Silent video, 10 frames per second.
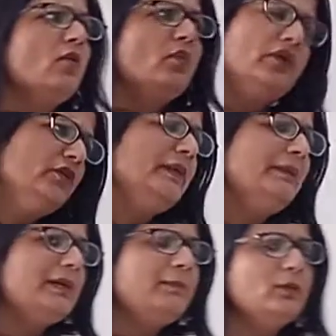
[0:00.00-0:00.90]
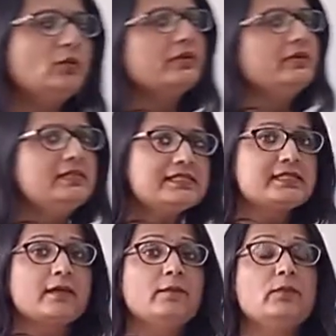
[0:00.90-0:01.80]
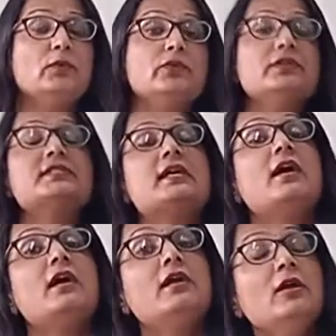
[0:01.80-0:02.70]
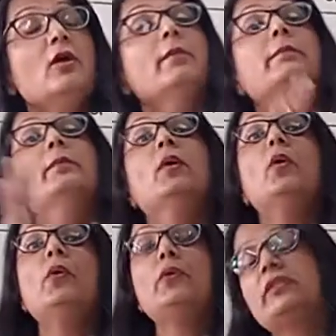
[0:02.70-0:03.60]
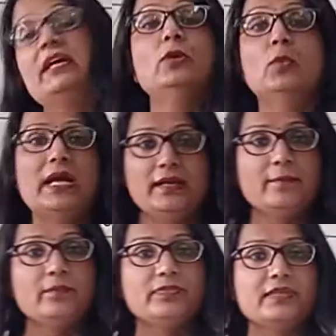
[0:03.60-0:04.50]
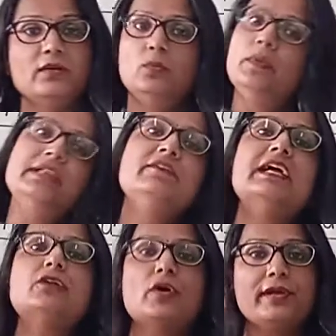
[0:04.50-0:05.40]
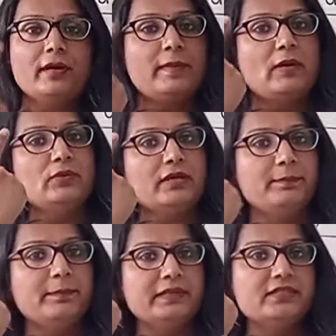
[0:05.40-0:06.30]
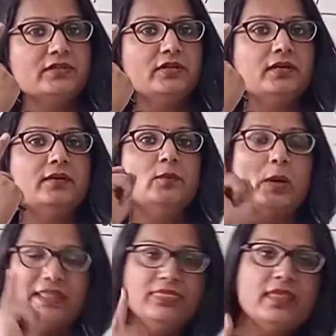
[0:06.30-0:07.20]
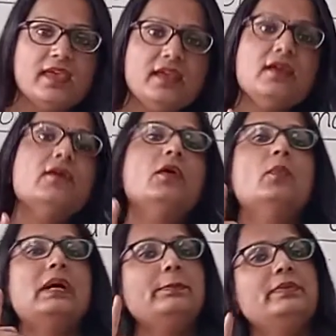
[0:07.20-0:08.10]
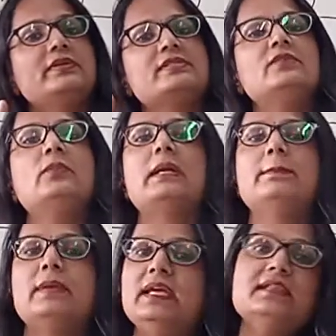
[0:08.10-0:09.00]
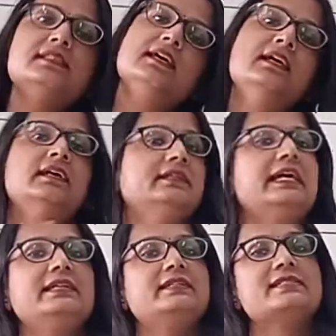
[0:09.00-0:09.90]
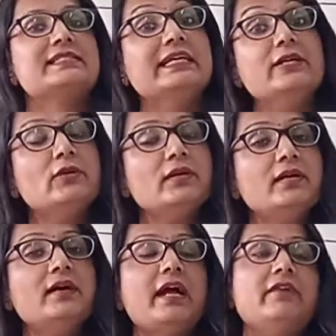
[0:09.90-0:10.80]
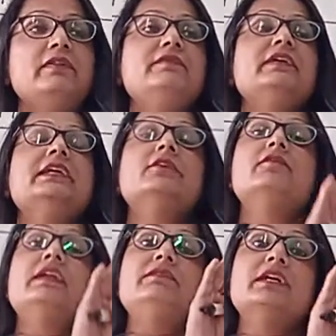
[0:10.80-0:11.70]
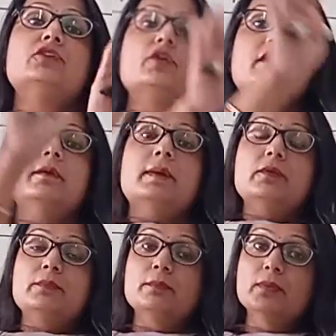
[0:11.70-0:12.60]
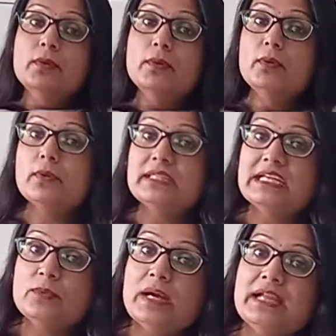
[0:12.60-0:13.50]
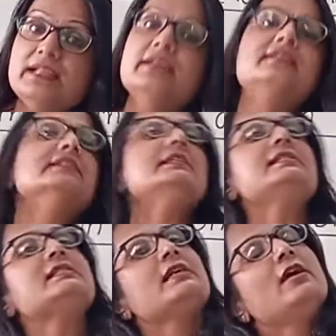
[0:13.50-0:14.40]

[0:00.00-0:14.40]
What do you mean by plurals? Plurals are more than one. When we are talking about a particular one thing or one person, one place, then it is singular. And when we are talking about more than one, it is